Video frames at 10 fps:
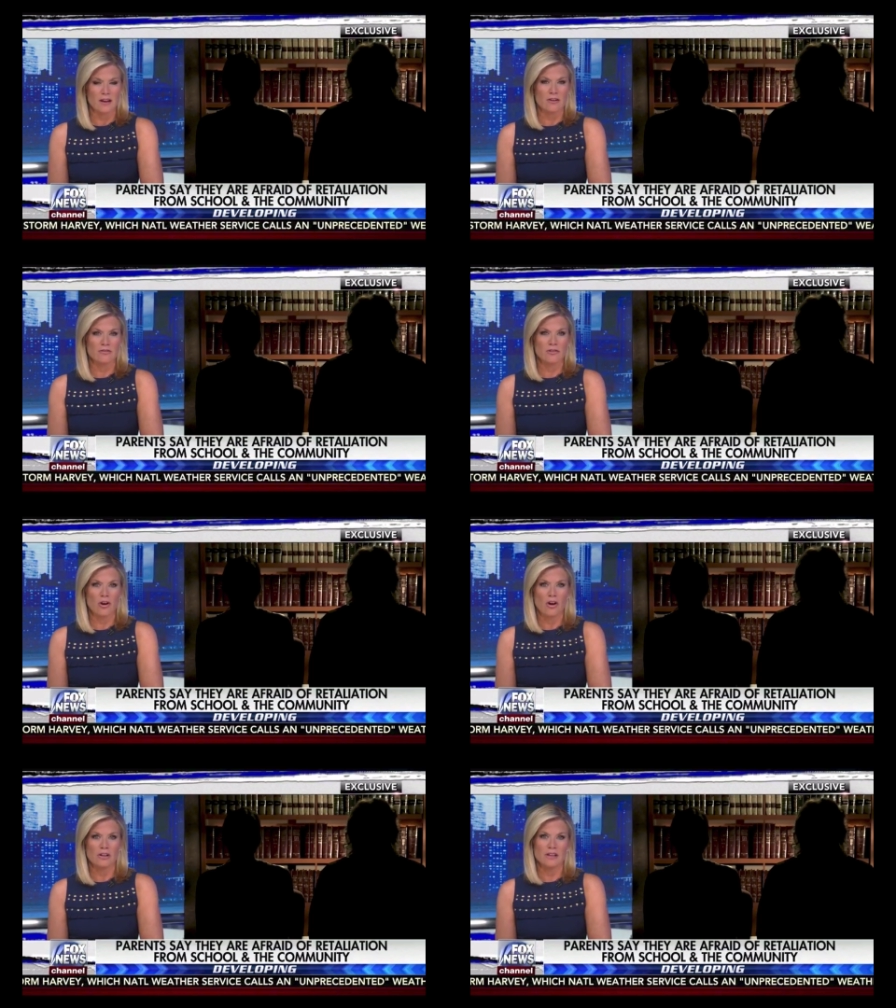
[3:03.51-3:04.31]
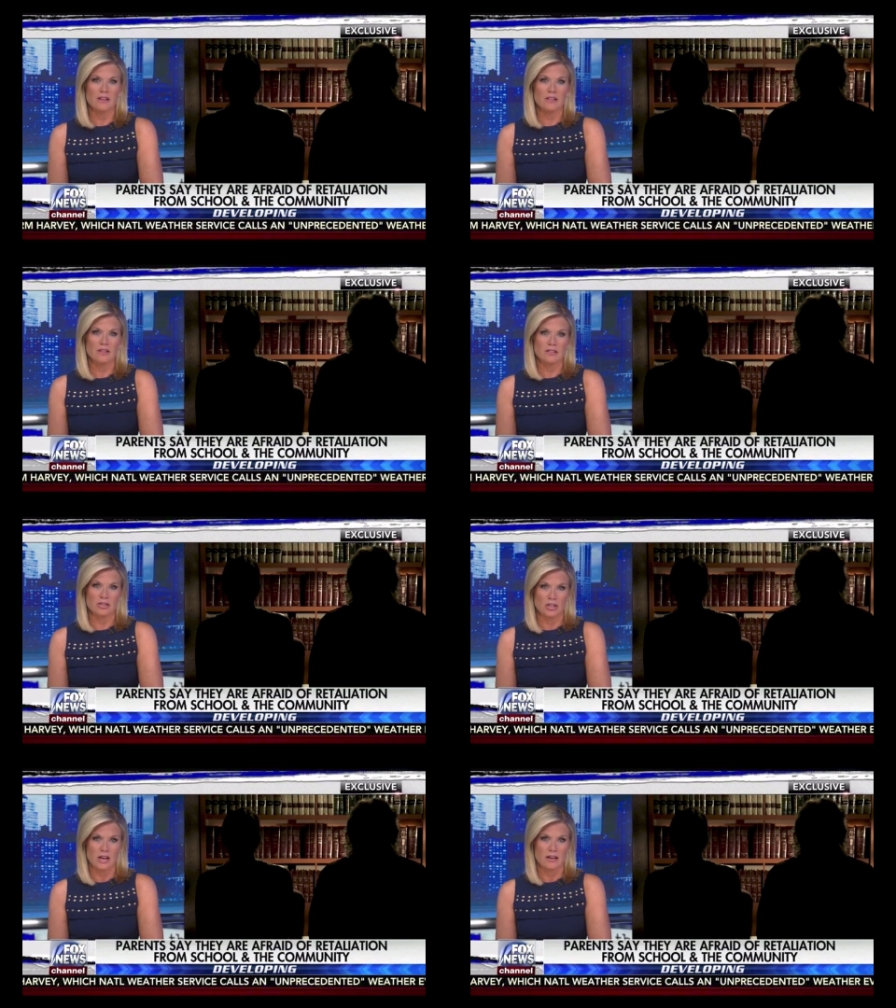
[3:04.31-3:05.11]
of calling this
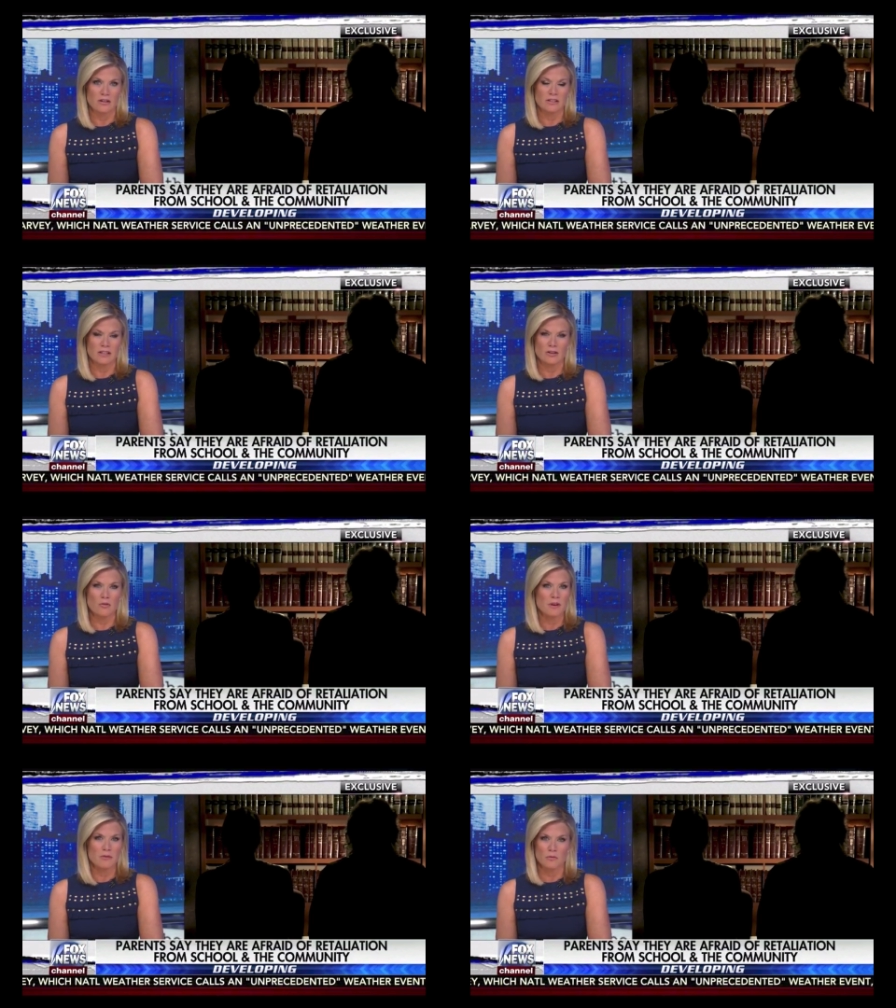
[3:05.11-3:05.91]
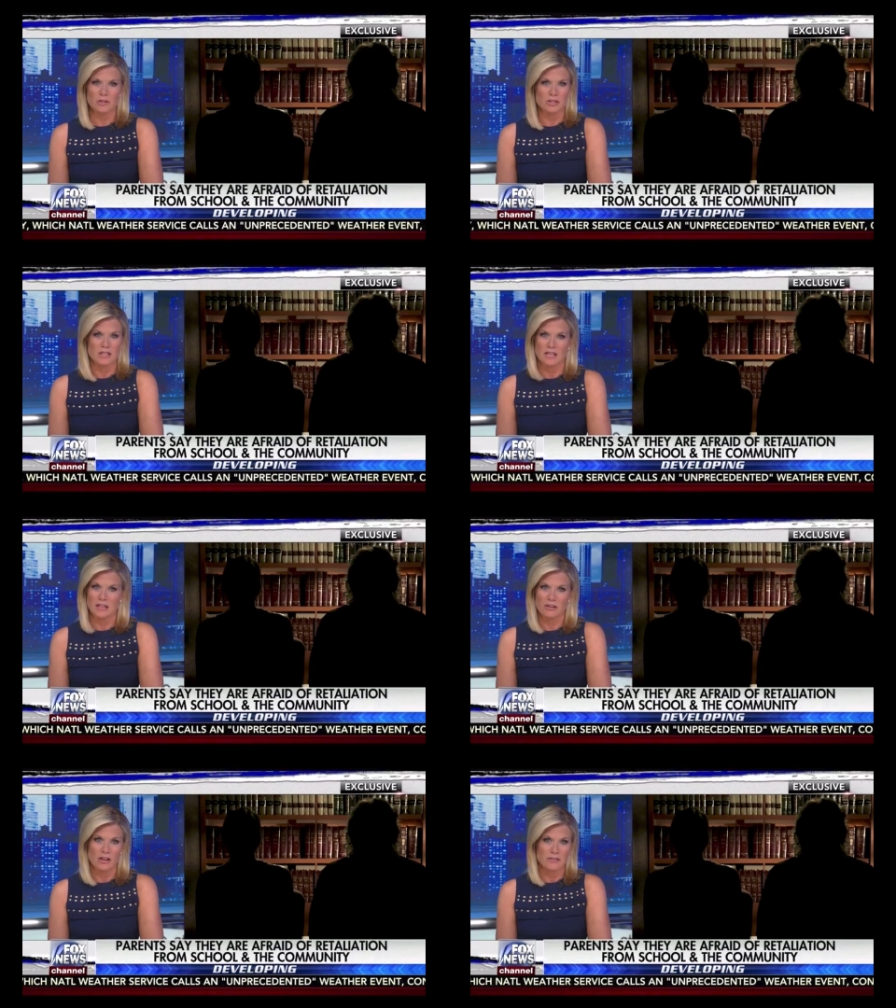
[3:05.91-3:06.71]
child, and nobody wishes any
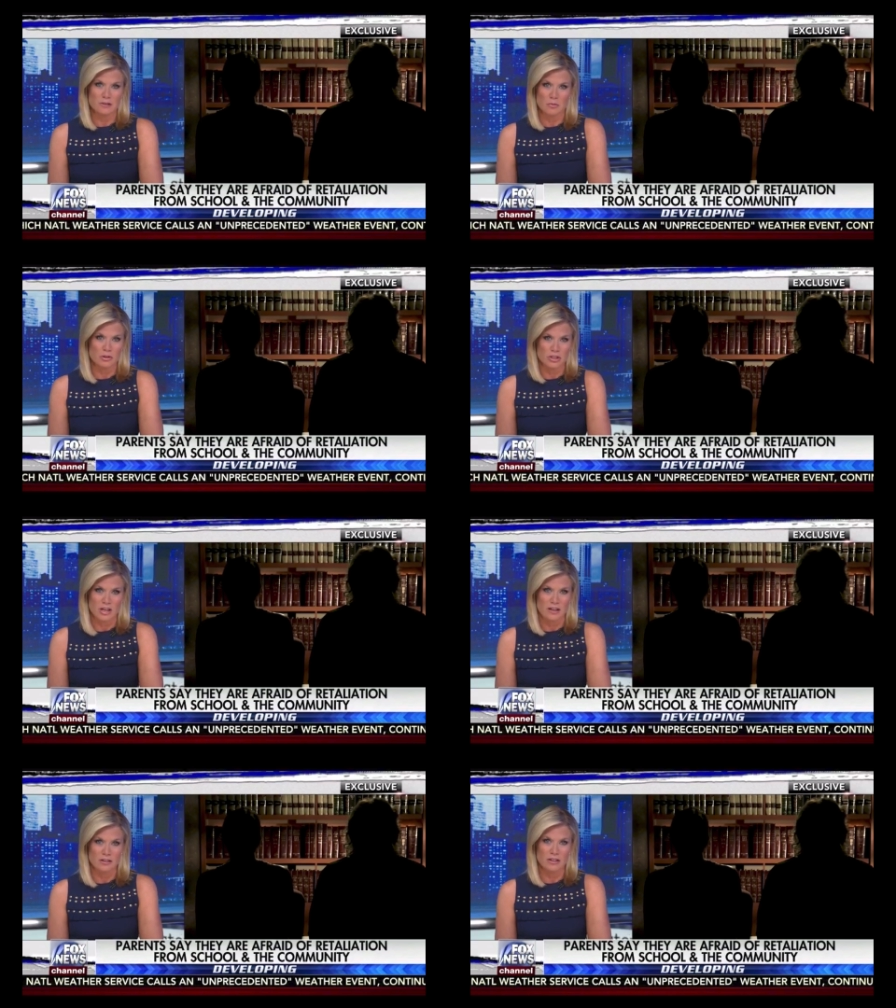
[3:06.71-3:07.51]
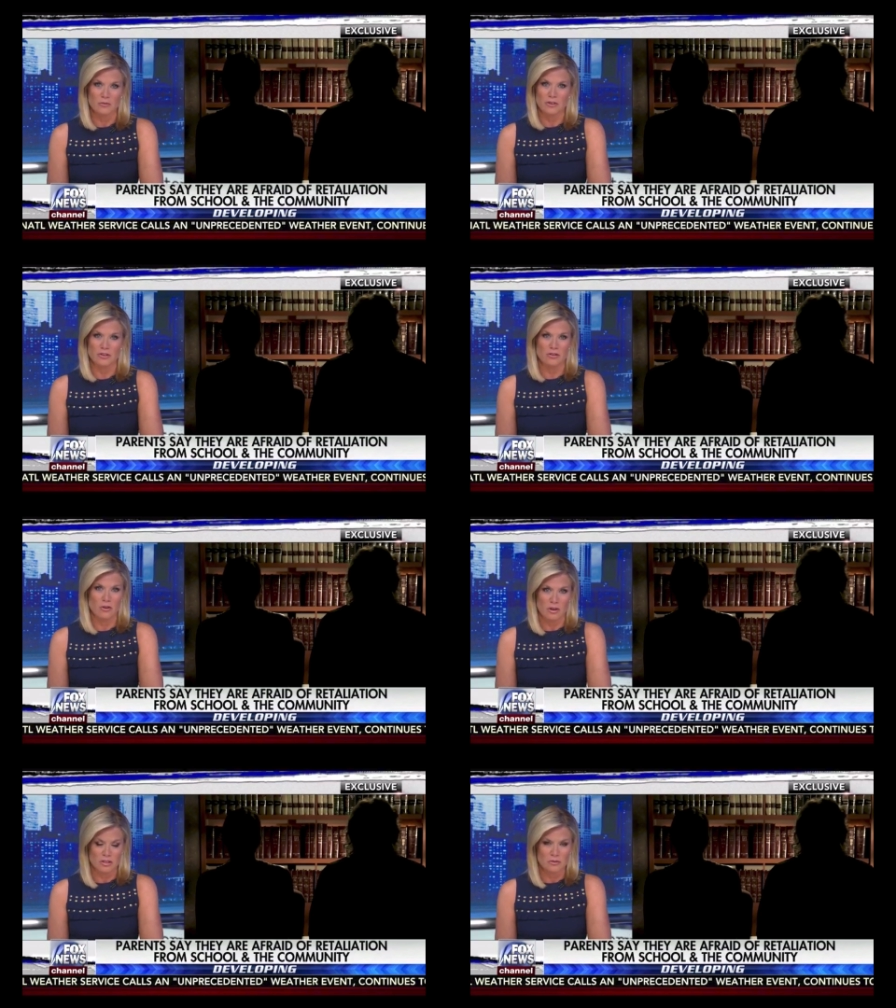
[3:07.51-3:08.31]
ill on this poor child and what they're
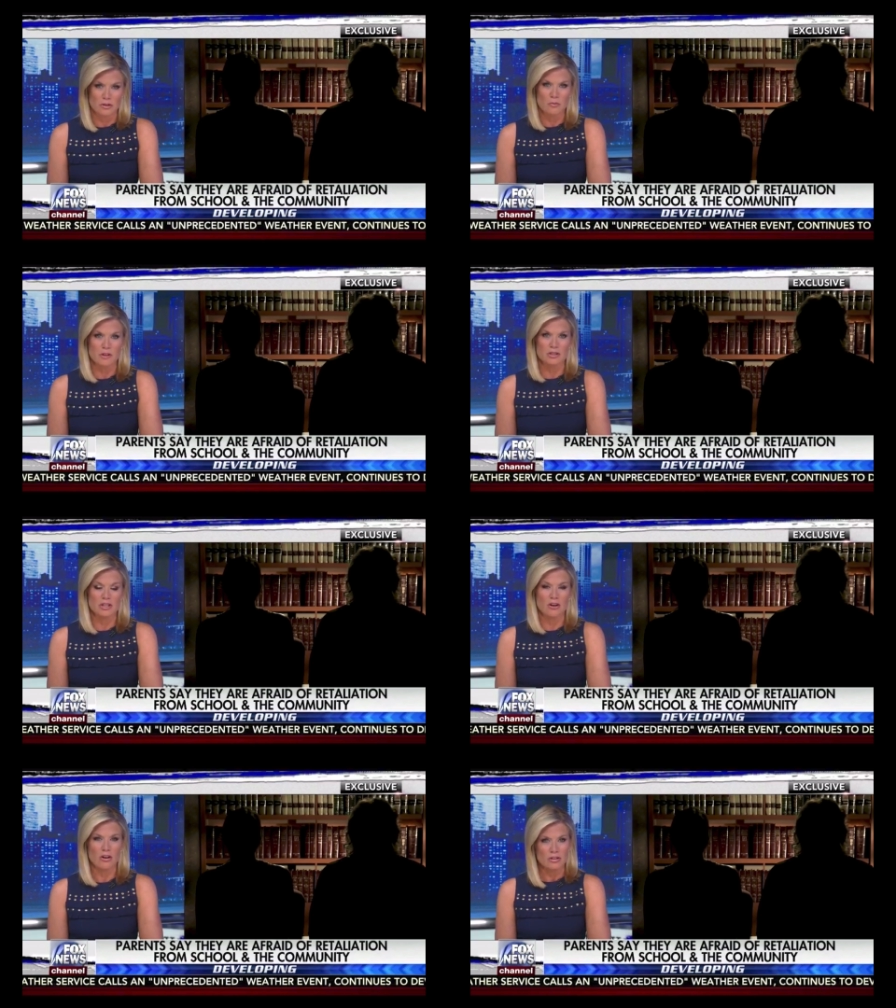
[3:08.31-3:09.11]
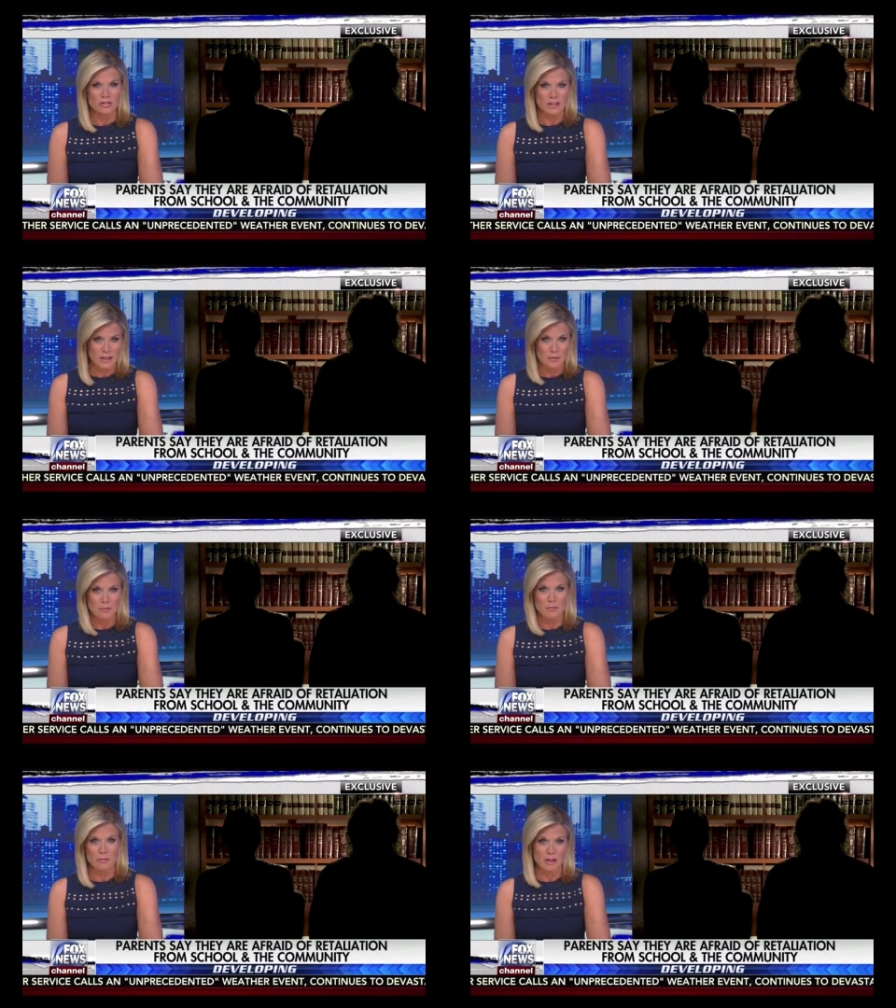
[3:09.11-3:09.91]
going through, but she called
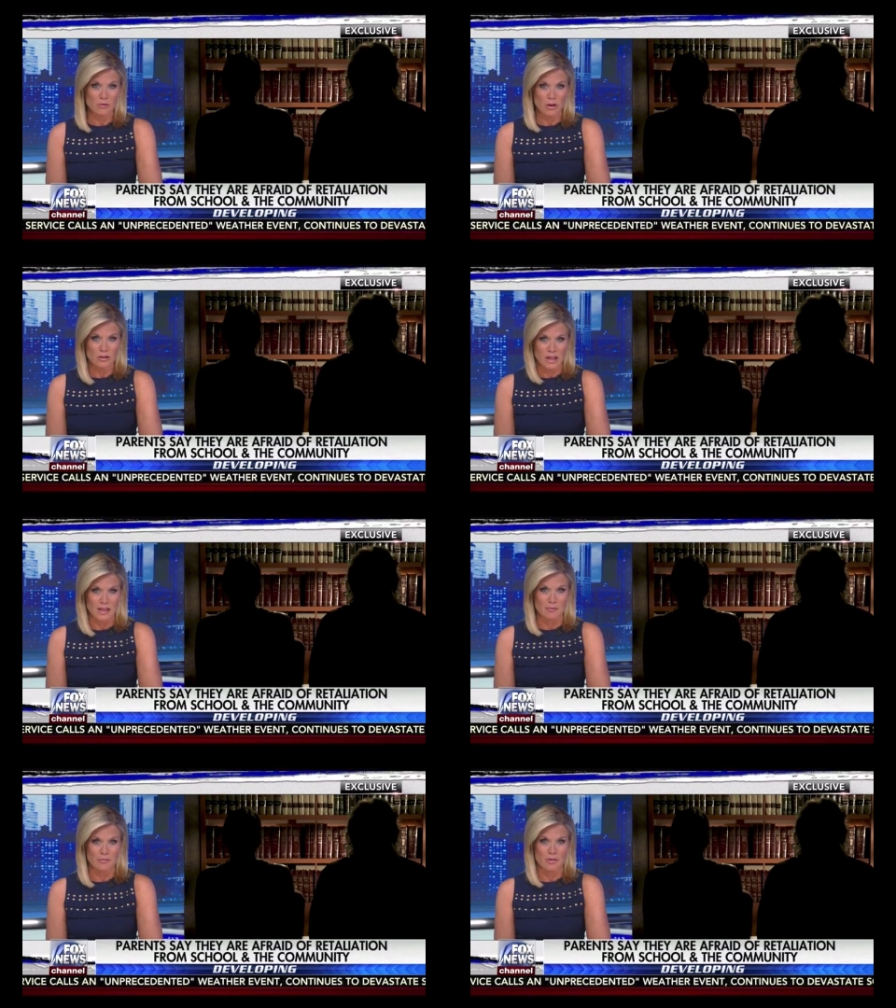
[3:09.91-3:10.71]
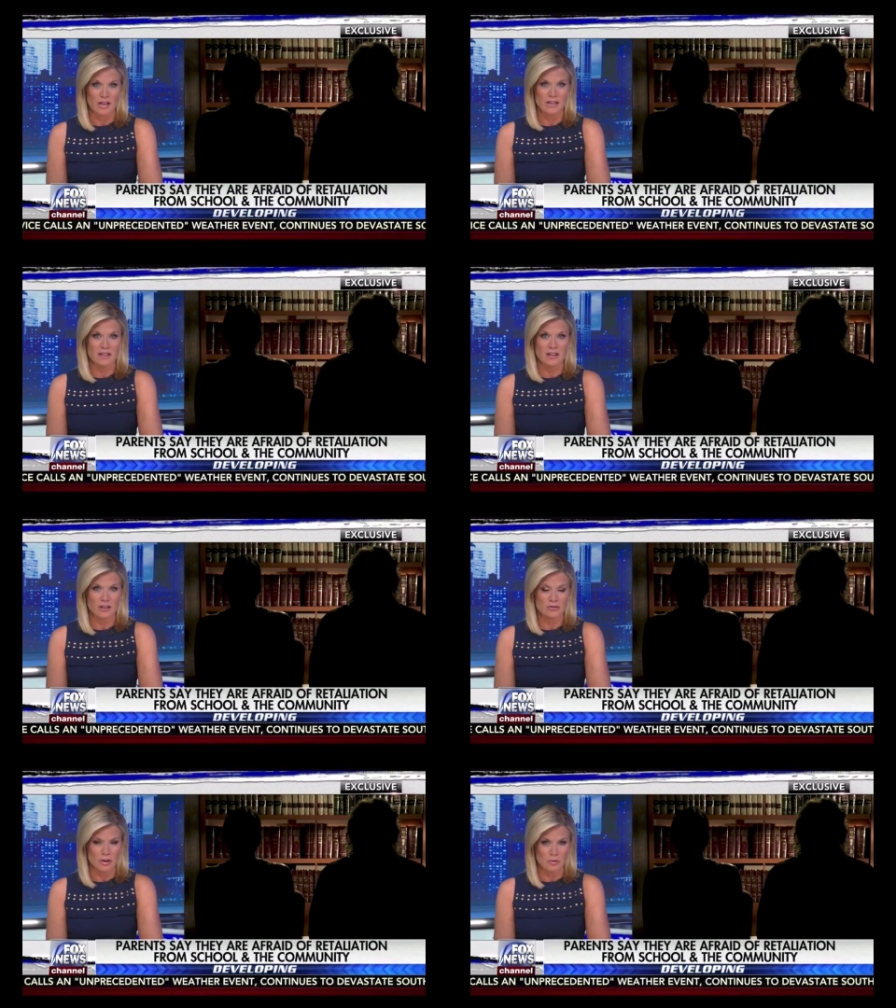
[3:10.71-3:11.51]
him by the wrong name, right? And
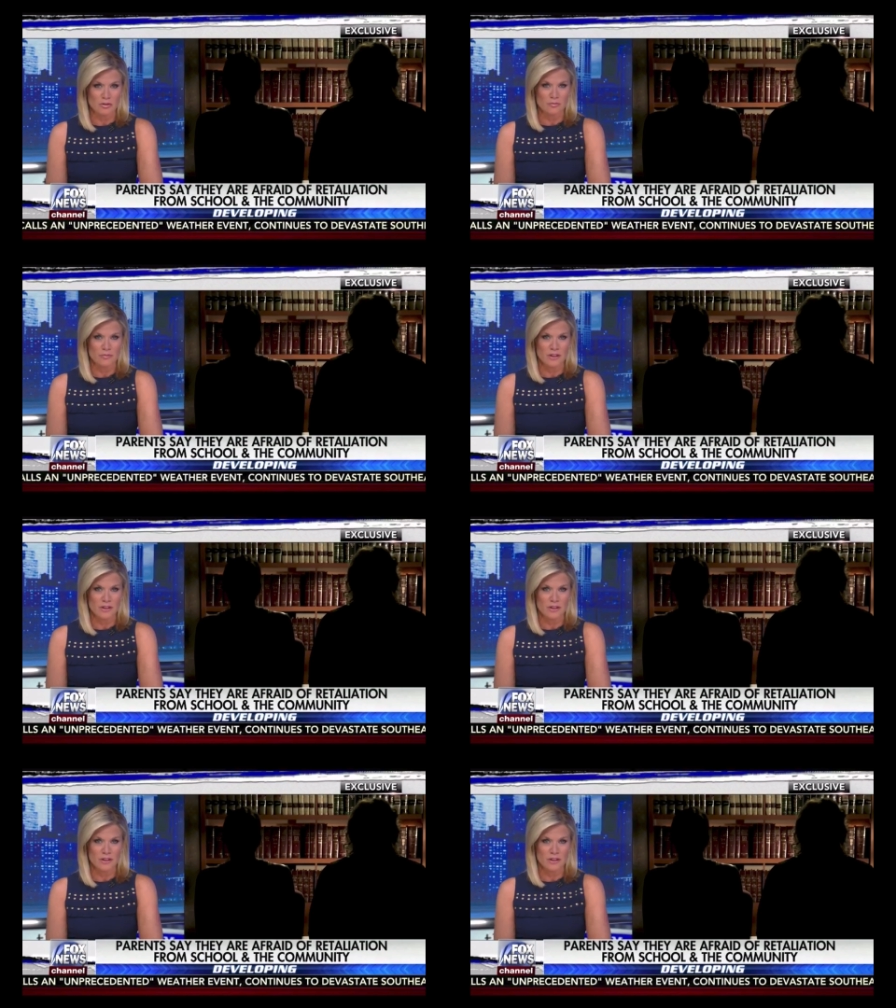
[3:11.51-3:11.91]
got in trouble?